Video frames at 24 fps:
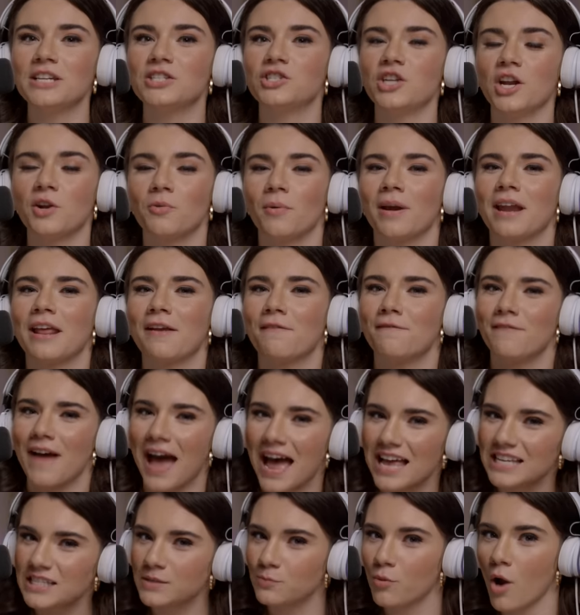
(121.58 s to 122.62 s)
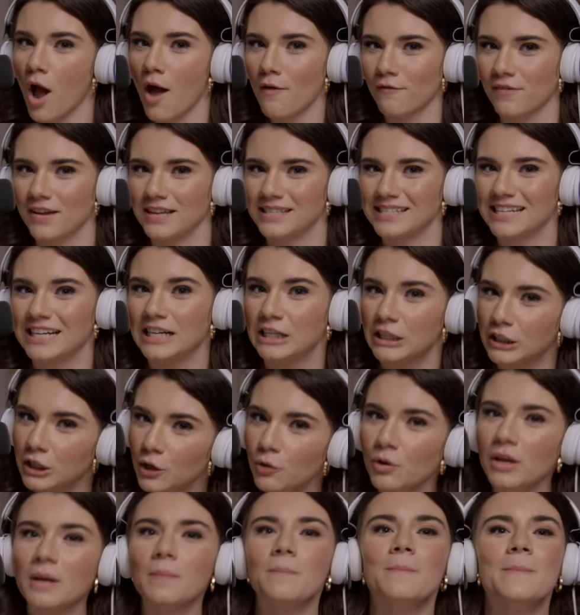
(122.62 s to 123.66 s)
is generating vast profits,
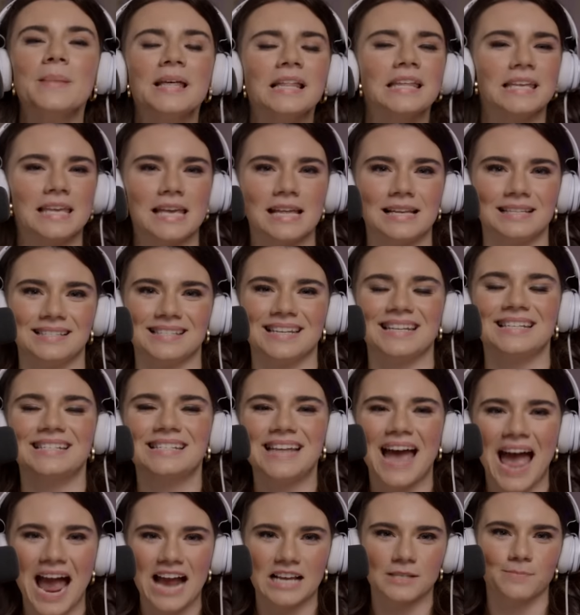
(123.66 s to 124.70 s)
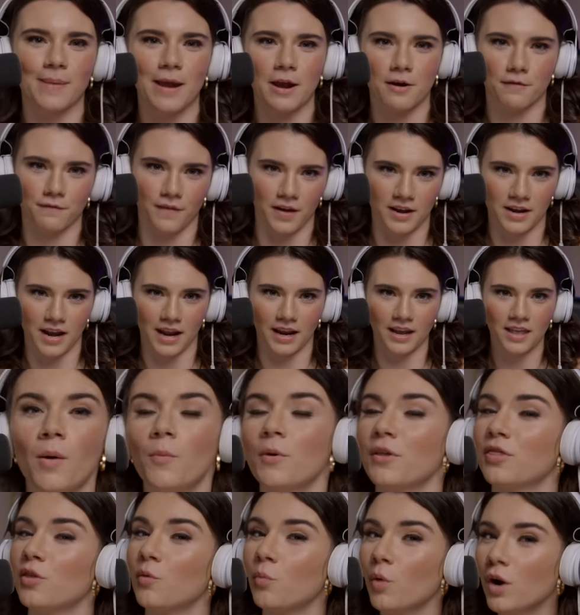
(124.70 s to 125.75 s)
including millions in taxpayer funding. But
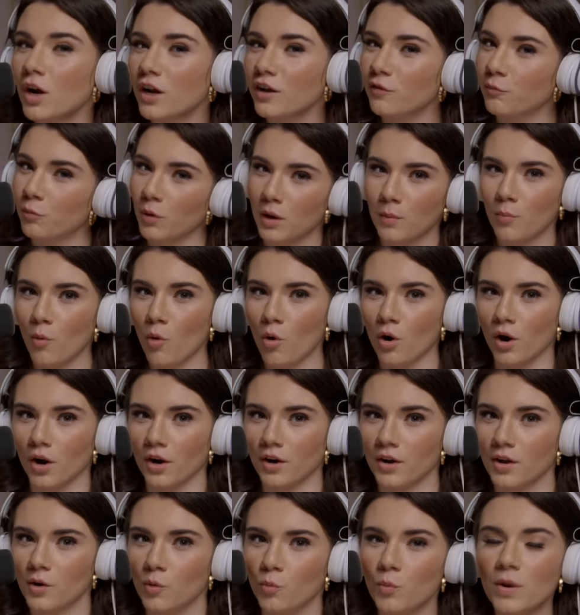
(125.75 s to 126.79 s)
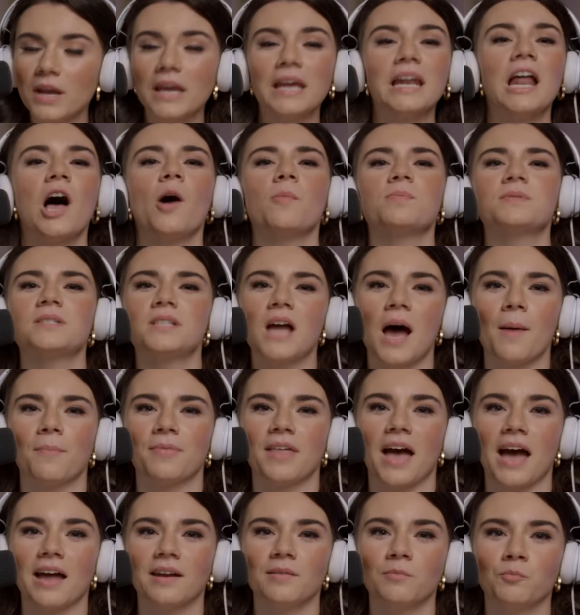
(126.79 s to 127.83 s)
with the work of Preborn, we can help stop
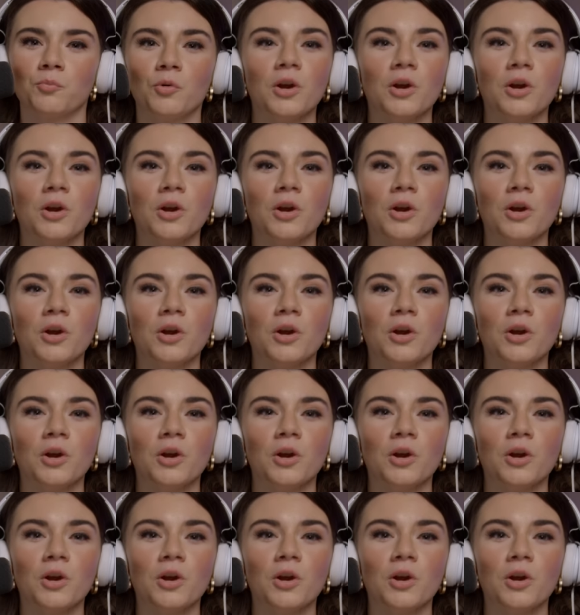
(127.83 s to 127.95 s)
that.